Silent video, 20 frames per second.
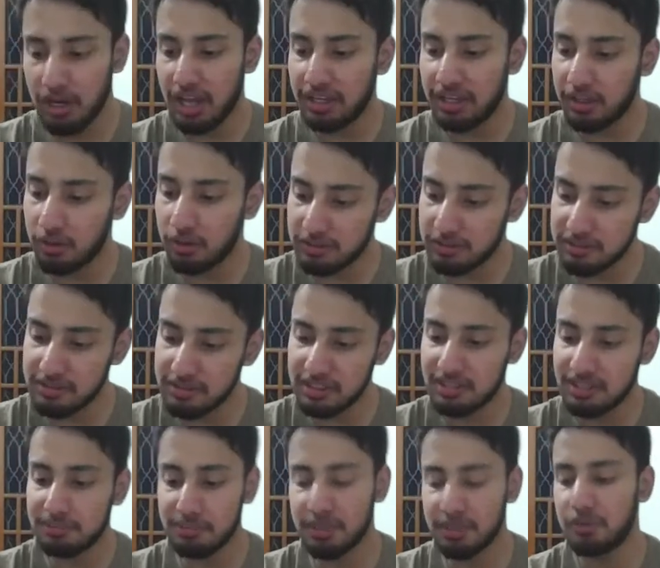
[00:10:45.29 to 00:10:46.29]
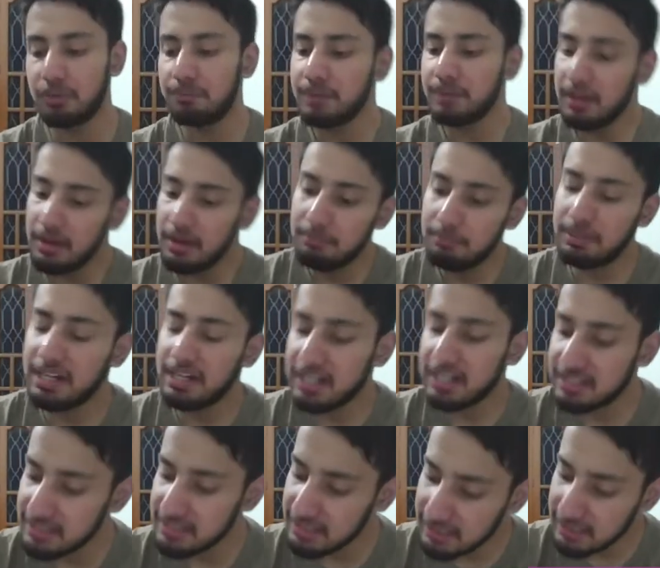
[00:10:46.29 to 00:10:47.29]
I can also say as big O, but
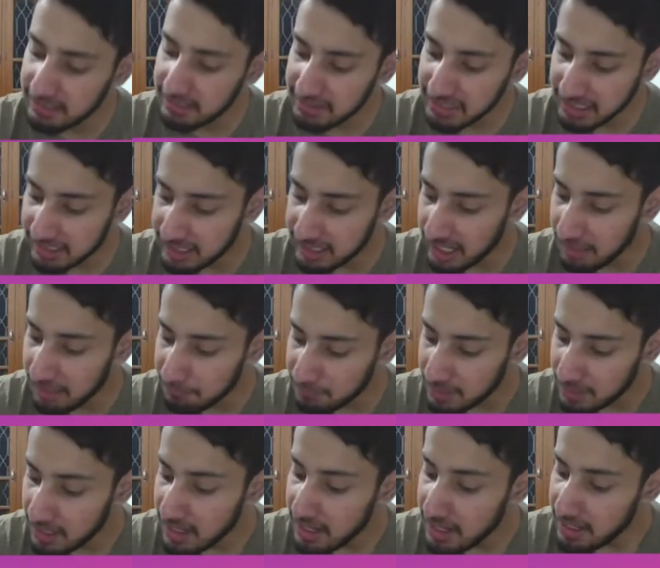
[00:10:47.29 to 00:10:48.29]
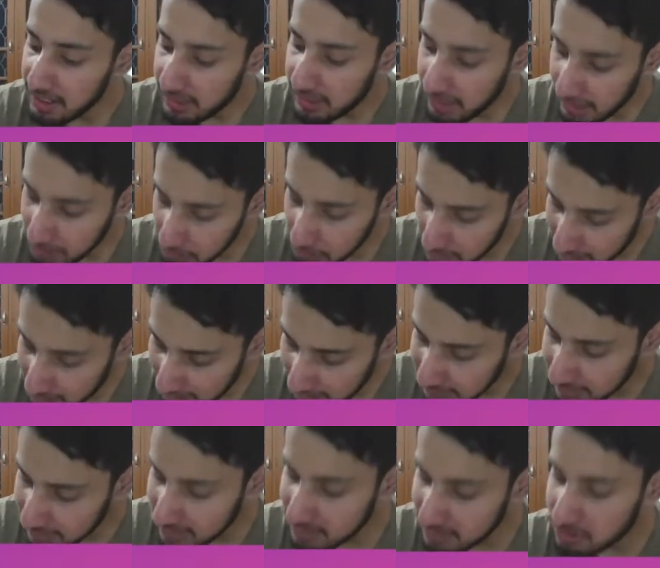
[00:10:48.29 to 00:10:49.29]
let's say theta into
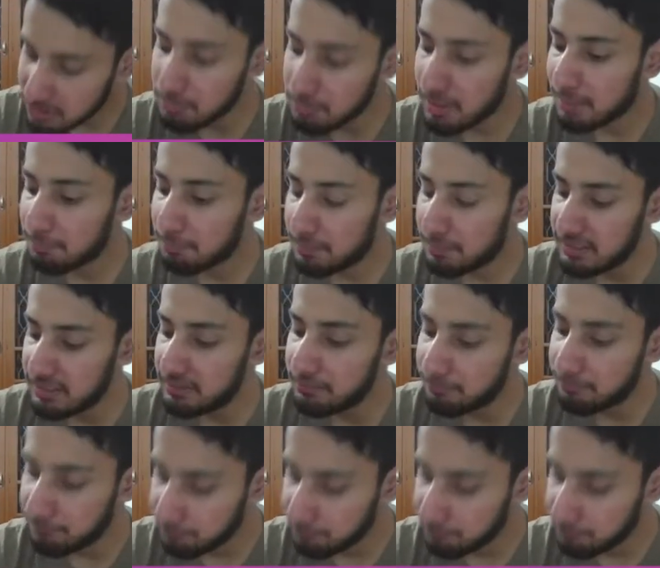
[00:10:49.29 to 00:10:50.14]
x raised to power p